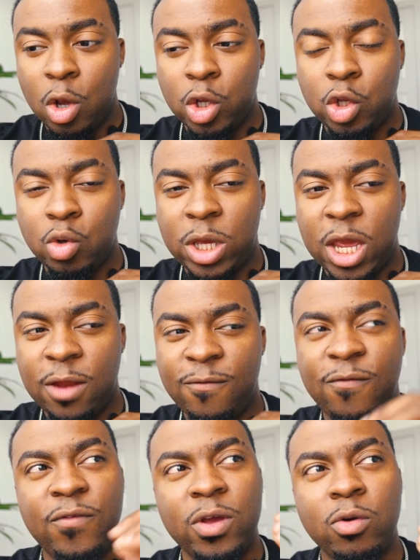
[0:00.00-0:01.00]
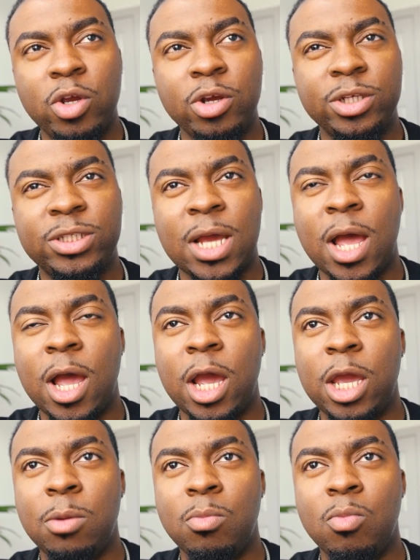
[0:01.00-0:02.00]
you can fill your
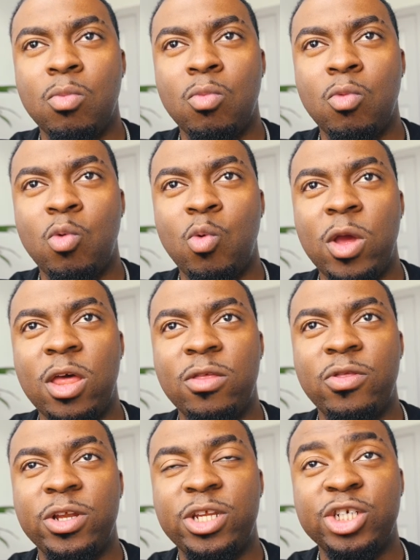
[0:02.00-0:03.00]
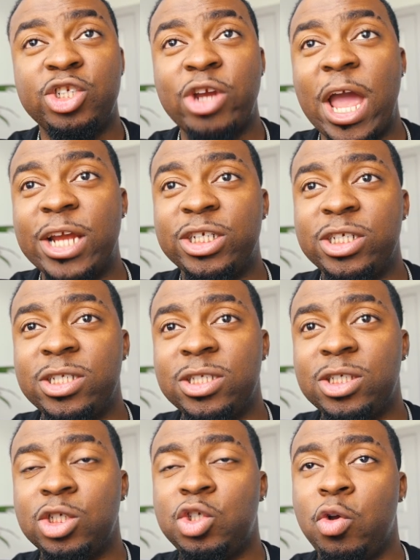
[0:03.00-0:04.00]
time with
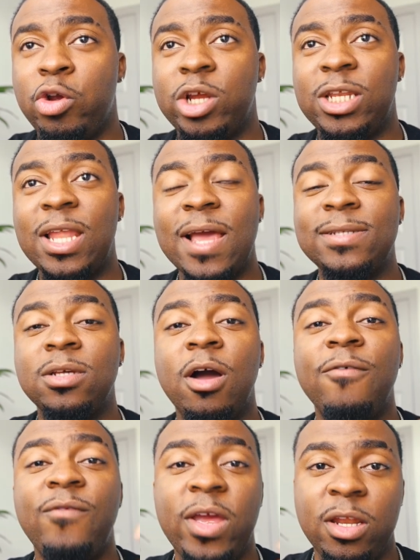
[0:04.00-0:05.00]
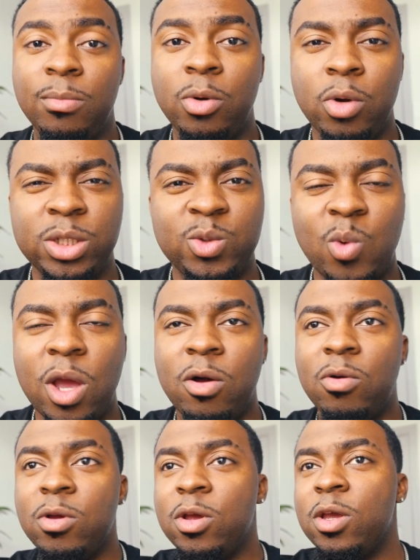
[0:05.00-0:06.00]
distractions so you're less available as
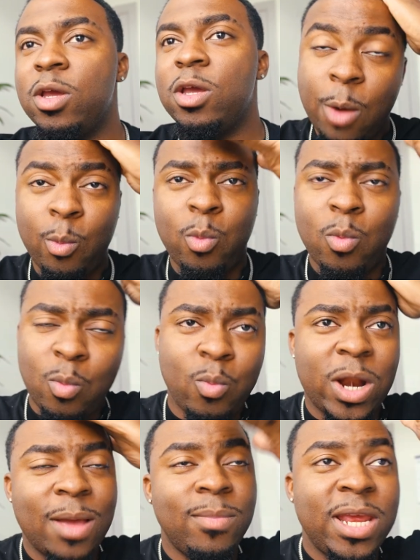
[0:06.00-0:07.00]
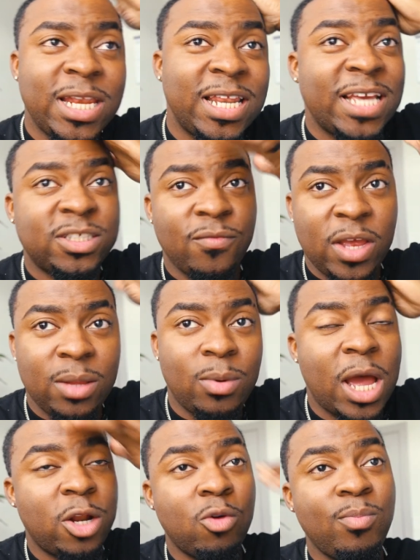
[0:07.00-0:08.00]
well. And when I mean less available,
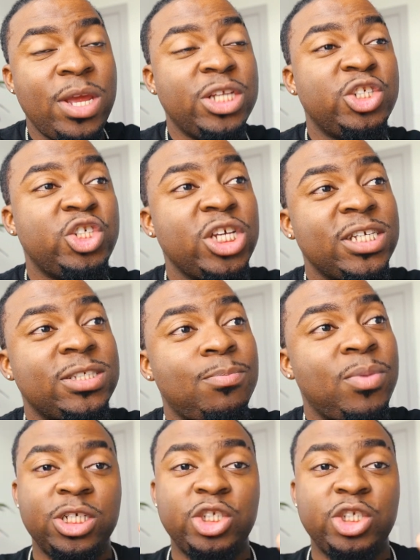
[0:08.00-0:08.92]
I don't mean just